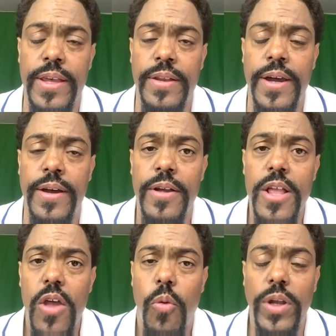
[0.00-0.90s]
And uh,
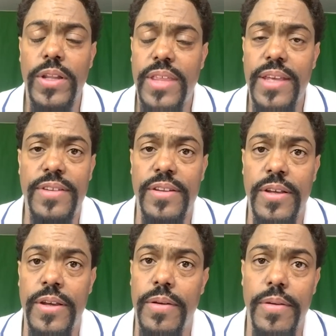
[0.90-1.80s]
one of the things that
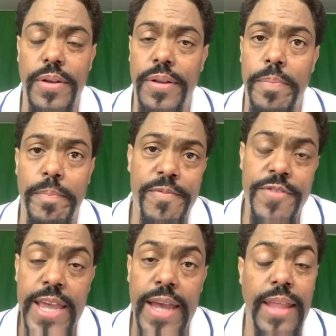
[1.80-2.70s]
the, the
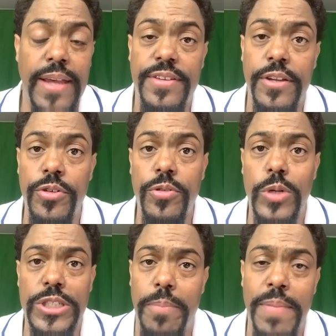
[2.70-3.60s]
V A likes to do,
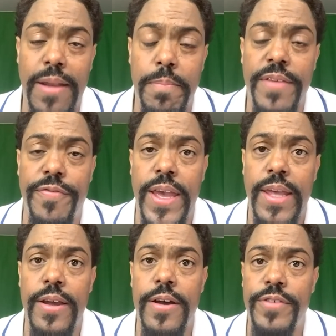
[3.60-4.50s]
which I'm not a big
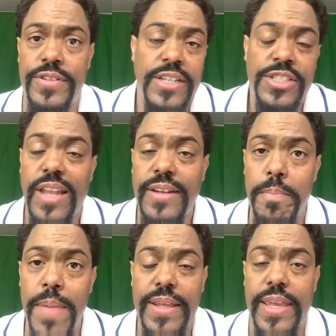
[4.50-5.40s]
fan of, is they just like to
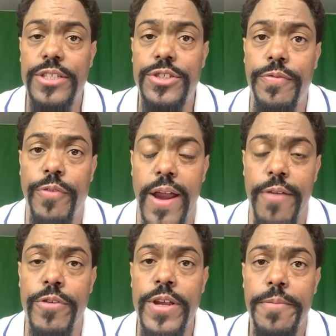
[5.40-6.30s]
medicate you for
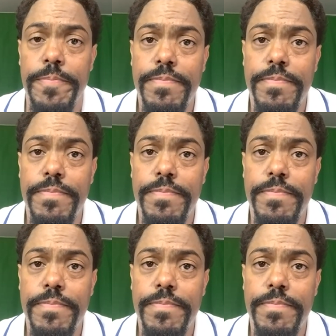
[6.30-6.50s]
every,